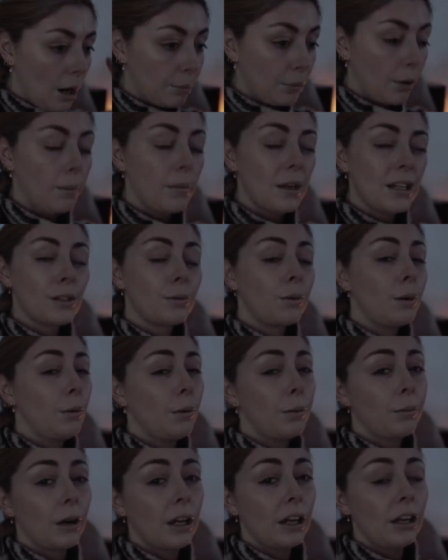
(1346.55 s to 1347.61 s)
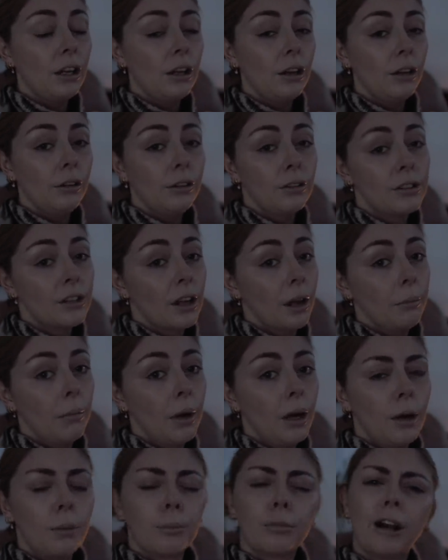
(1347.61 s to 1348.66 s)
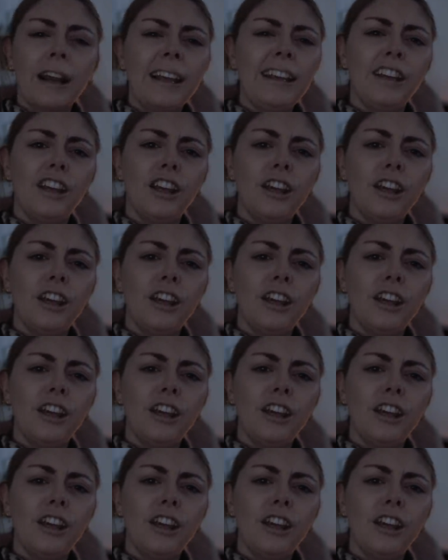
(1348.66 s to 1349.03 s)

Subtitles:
I promise we will bring you some proper